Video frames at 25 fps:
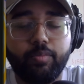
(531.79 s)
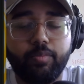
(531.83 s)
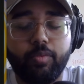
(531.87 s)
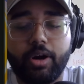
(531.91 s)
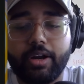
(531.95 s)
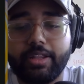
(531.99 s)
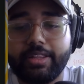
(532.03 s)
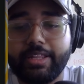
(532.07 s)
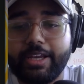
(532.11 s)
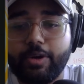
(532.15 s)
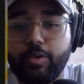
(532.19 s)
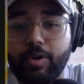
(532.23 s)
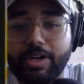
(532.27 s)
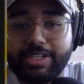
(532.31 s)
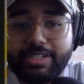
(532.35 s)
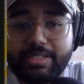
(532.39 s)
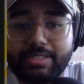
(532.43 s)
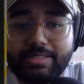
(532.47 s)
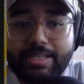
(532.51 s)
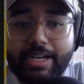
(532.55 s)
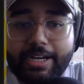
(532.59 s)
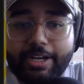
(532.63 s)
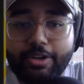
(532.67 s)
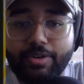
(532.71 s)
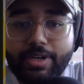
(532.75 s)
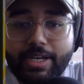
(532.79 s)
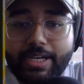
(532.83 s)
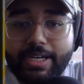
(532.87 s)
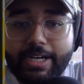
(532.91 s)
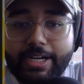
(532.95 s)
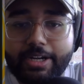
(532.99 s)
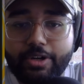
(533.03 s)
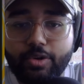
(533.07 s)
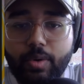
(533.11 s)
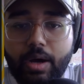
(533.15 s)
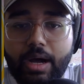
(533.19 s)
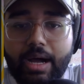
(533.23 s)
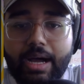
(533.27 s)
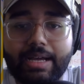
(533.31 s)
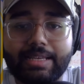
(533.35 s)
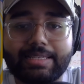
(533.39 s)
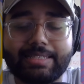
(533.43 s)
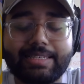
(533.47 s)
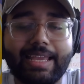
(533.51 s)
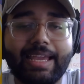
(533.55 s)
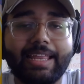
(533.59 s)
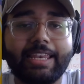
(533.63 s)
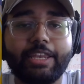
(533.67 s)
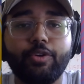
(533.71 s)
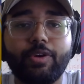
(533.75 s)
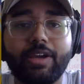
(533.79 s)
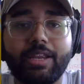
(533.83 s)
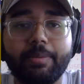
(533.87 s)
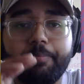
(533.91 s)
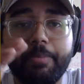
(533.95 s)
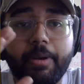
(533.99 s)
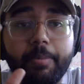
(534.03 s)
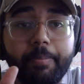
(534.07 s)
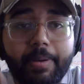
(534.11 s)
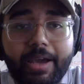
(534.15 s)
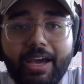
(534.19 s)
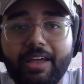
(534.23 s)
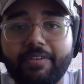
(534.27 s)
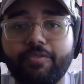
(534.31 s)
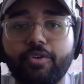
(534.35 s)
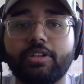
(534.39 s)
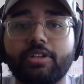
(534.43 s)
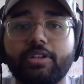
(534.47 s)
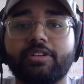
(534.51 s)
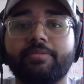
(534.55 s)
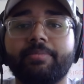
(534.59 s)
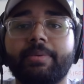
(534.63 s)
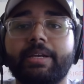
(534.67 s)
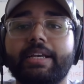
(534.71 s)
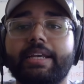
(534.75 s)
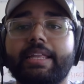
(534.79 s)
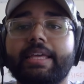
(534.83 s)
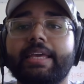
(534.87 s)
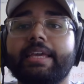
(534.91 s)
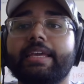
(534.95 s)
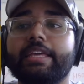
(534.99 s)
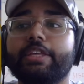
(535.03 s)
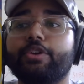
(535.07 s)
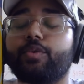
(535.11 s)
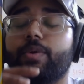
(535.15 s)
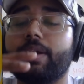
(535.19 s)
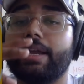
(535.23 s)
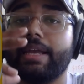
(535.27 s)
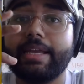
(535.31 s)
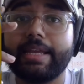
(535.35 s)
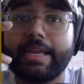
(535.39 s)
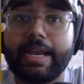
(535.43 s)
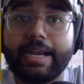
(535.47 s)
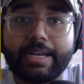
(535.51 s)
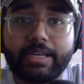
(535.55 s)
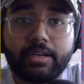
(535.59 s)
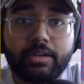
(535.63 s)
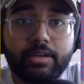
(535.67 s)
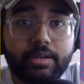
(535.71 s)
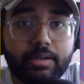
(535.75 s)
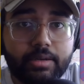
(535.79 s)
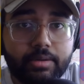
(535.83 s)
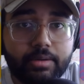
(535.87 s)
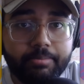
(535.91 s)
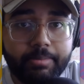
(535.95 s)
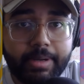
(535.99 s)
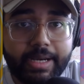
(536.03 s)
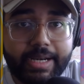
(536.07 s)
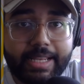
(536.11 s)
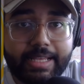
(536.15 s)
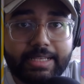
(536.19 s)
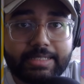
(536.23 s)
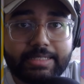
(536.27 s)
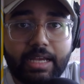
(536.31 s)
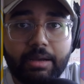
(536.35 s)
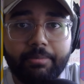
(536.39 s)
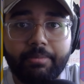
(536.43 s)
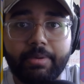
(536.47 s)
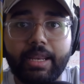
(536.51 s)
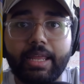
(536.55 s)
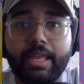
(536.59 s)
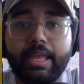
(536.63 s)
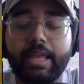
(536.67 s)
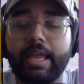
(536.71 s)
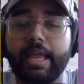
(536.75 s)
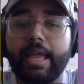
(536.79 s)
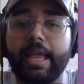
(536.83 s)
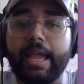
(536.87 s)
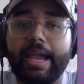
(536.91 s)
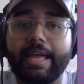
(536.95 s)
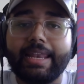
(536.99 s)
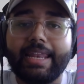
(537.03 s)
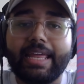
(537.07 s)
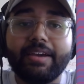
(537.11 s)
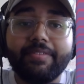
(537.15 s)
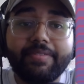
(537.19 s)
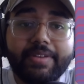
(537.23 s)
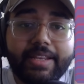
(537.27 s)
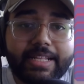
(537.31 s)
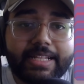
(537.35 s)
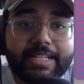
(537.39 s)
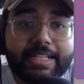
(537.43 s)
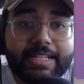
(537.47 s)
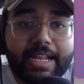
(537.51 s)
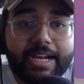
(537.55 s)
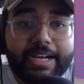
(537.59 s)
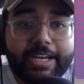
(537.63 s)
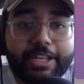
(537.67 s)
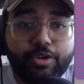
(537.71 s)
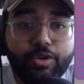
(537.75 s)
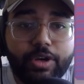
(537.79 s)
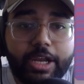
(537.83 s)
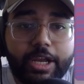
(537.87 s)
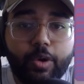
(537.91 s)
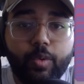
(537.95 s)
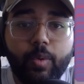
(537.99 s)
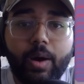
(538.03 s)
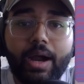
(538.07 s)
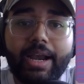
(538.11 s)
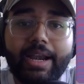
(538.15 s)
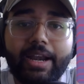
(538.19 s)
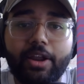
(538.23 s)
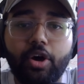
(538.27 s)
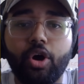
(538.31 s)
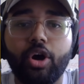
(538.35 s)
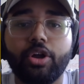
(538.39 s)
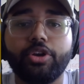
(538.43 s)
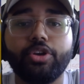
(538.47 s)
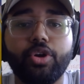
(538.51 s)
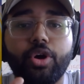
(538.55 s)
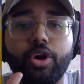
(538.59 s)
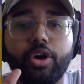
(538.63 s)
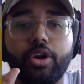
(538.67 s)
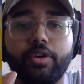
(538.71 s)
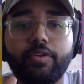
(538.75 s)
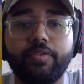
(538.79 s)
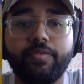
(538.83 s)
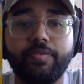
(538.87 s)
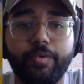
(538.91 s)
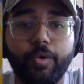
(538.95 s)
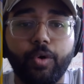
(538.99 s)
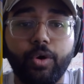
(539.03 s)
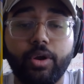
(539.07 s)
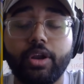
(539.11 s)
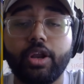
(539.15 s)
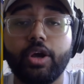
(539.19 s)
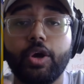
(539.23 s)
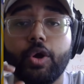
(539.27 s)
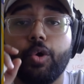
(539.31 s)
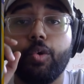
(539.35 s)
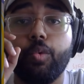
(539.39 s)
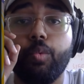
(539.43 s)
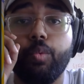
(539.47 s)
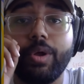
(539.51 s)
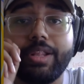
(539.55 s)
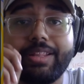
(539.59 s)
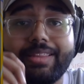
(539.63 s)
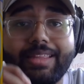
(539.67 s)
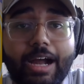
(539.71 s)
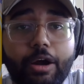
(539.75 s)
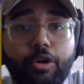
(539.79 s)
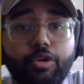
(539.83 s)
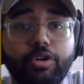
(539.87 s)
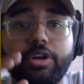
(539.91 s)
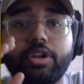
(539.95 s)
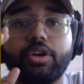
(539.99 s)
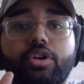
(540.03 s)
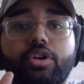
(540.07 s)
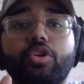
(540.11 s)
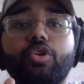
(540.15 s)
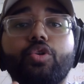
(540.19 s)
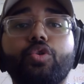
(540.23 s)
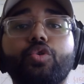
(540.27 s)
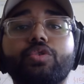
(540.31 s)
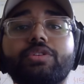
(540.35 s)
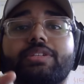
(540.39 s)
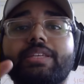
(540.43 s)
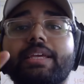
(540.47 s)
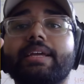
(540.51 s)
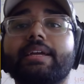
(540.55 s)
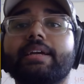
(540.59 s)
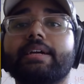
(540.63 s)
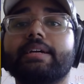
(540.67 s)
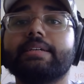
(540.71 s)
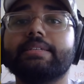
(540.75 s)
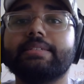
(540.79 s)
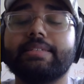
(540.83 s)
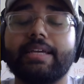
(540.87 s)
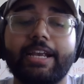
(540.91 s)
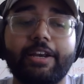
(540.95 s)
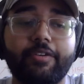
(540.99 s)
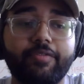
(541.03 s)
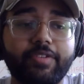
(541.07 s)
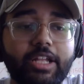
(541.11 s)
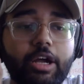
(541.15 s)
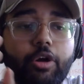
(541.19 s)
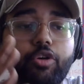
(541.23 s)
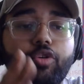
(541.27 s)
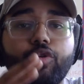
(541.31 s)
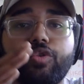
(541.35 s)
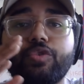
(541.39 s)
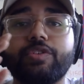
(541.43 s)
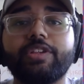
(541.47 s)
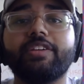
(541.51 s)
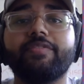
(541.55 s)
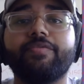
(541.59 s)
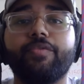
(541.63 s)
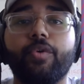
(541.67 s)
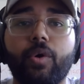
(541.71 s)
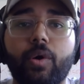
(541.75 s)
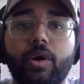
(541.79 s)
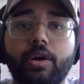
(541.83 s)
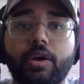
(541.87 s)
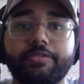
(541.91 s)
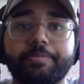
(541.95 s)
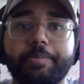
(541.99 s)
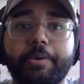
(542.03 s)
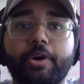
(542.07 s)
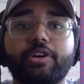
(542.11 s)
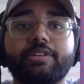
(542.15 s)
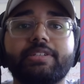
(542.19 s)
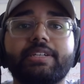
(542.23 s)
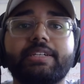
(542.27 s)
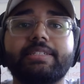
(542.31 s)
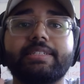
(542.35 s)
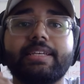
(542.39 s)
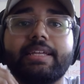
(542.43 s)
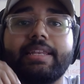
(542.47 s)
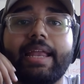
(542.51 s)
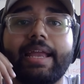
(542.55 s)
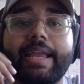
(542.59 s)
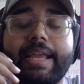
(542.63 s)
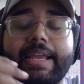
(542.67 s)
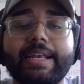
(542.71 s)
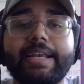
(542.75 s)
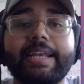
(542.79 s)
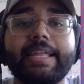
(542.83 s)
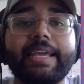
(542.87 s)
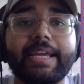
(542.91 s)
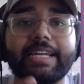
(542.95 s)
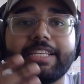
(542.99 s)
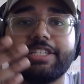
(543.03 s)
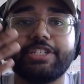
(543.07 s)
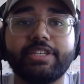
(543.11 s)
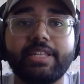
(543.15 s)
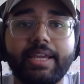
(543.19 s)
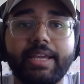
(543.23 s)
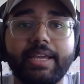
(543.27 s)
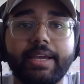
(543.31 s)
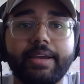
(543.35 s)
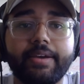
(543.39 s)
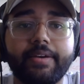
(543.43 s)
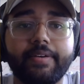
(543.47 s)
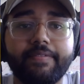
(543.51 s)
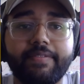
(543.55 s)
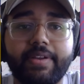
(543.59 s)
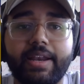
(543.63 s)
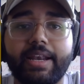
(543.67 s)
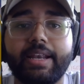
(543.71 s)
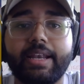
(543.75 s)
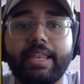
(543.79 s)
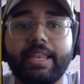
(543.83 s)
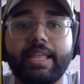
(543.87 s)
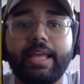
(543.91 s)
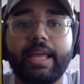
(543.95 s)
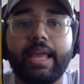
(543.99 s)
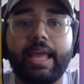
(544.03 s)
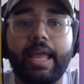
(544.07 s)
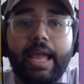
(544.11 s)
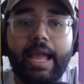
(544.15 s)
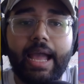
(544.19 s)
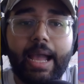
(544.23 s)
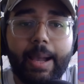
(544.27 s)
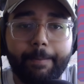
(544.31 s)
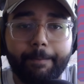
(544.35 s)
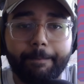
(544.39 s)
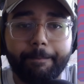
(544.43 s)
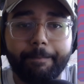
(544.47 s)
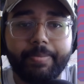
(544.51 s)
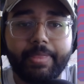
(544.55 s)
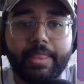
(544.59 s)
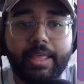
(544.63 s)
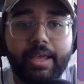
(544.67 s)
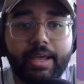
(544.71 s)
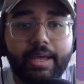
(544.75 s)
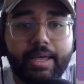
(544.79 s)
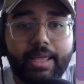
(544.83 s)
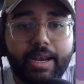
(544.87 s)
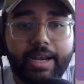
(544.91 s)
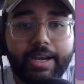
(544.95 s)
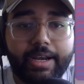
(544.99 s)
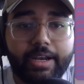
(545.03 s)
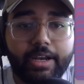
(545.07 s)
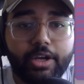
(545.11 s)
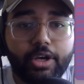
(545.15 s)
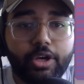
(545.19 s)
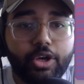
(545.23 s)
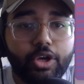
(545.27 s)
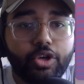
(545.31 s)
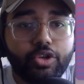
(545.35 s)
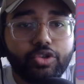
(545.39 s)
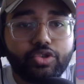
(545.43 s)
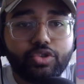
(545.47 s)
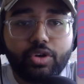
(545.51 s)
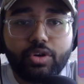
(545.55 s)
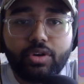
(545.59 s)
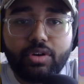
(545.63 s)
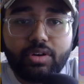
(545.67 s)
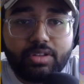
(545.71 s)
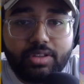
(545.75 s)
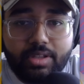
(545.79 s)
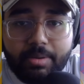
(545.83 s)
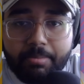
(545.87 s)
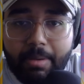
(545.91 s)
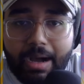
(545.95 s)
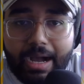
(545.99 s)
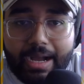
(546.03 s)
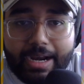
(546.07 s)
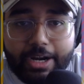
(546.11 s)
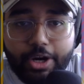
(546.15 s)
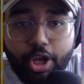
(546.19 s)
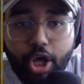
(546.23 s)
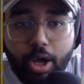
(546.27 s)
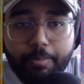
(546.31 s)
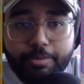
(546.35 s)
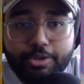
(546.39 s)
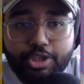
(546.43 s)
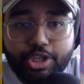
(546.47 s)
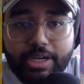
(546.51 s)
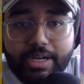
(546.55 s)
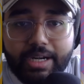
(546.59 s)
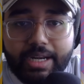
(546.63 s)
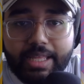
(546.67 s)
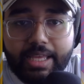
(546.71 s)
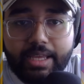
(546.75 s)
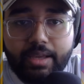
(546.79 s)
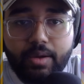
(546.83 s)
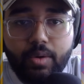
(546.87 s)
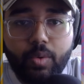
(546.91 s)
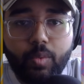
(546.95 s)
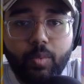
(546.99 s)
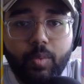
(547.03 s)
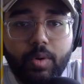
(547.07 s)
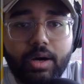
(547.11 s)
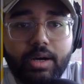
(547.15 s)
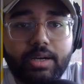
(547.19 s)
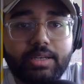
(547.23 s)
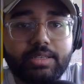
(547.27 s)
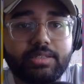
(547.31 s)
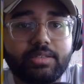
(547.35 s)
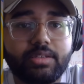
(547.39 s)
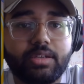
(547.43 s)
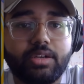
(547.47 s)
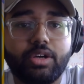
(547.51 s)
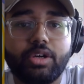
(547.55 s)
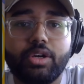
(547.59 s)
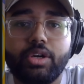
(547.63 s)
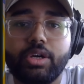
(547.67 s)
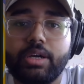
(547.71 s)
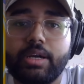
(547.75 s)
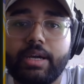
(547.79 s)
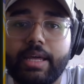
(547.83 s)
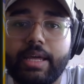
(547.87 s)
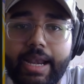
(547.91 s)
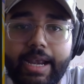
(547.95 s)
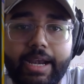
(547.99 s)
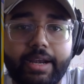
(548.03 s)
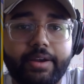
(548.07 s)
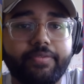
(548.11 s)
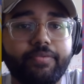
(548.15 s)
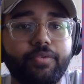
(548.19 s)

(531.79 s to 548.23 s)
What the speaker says: What are the questions that you needed to ask, and you can prepare for the meeting. You get a meeting summary and everything that you required on your phone without losing sight, without losing focus, because it's an ADHD friendly app, right? So the market opportunity was great.